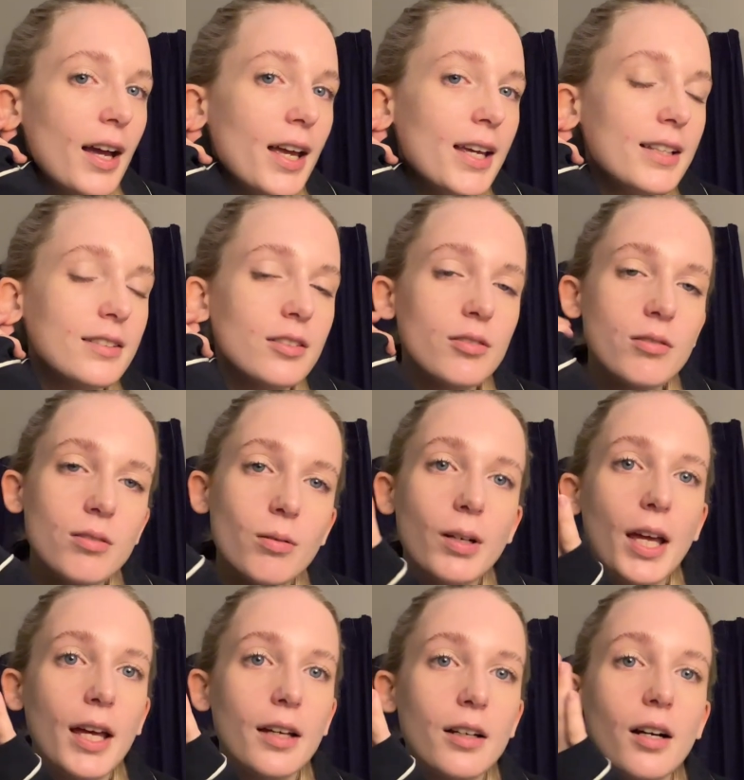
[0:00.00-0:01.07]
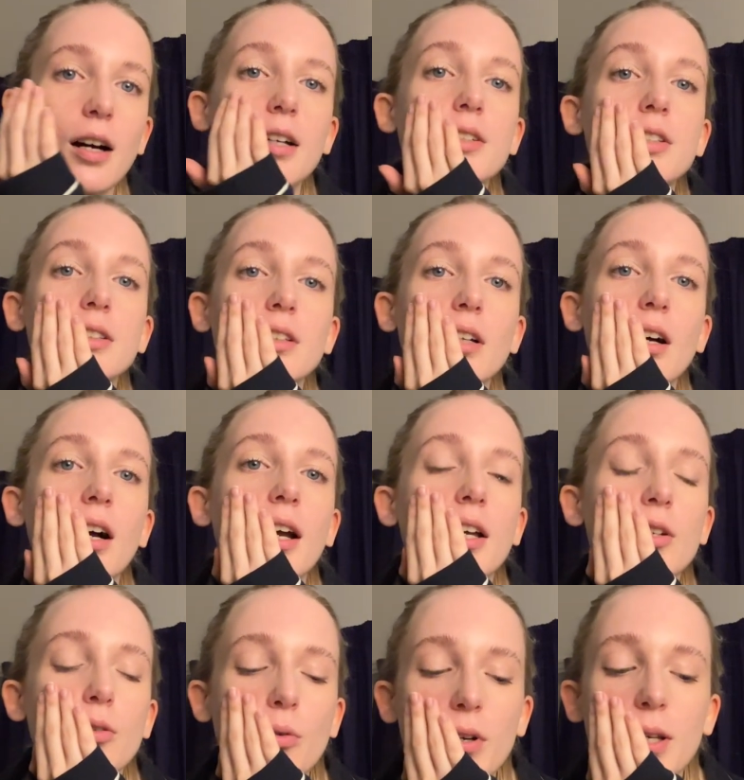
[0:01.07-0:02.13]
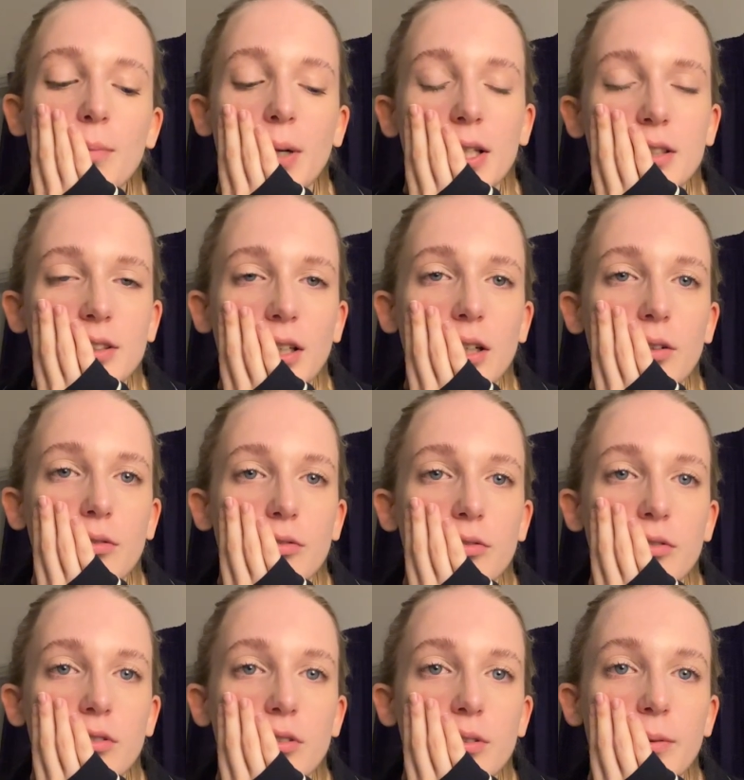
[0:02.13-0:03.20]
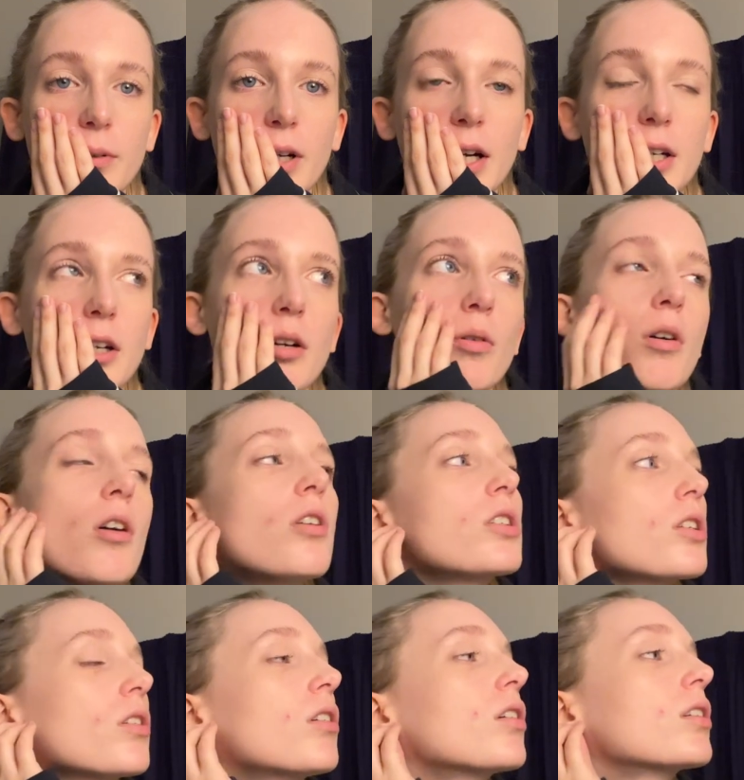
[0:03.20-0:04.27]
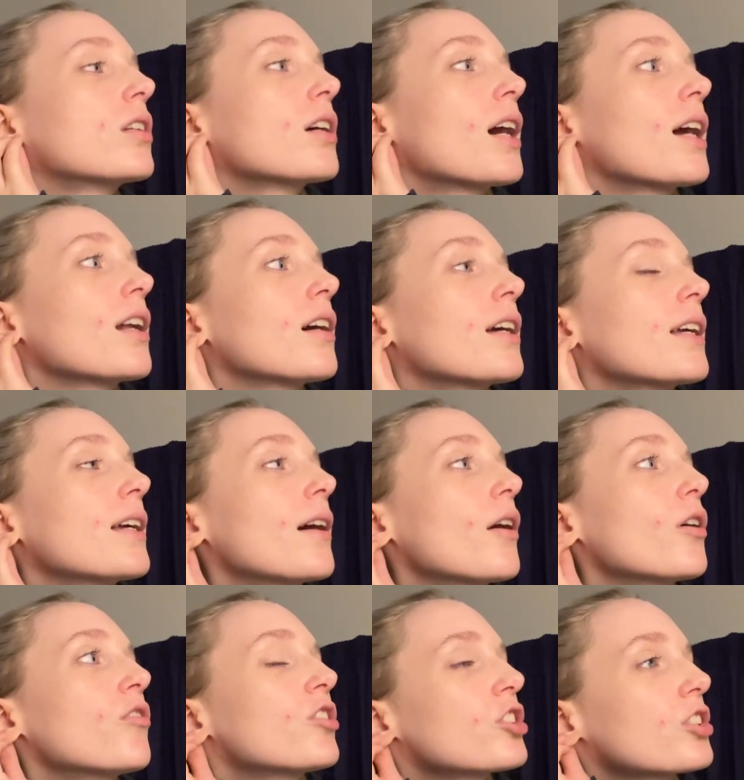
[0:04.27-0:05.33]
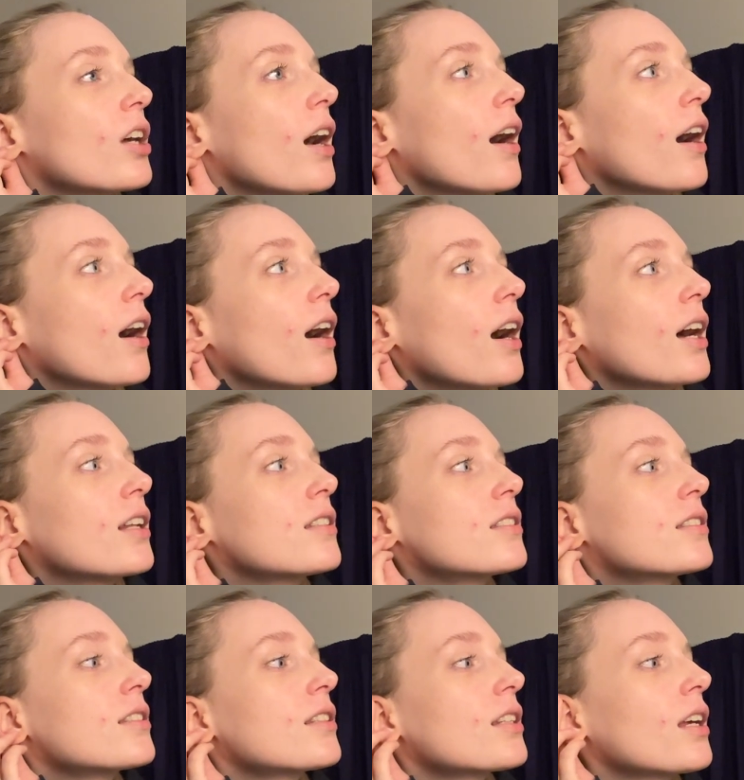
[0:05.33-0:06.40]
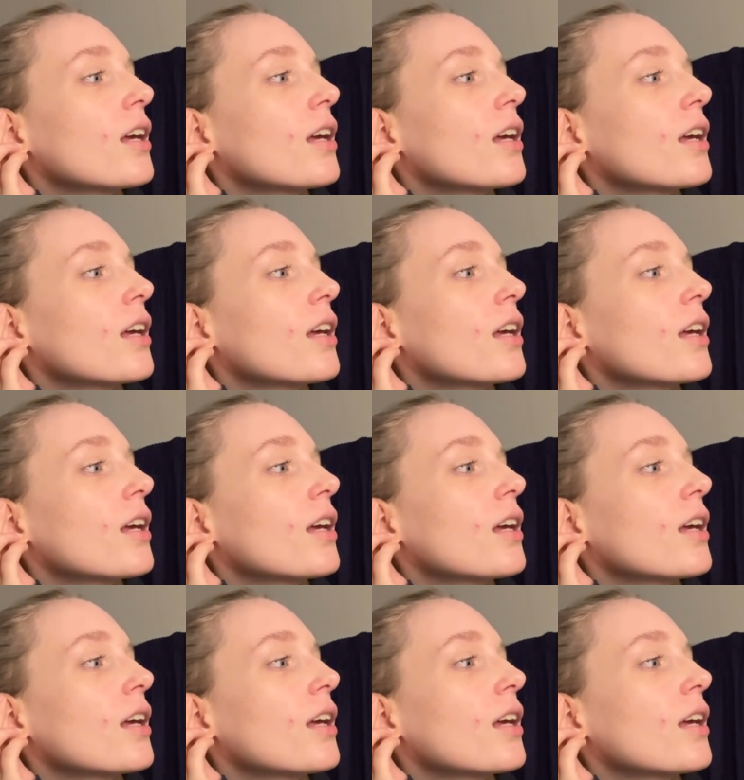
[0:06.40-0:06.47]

is annoying. I annoy myself. I go on and I overshare, and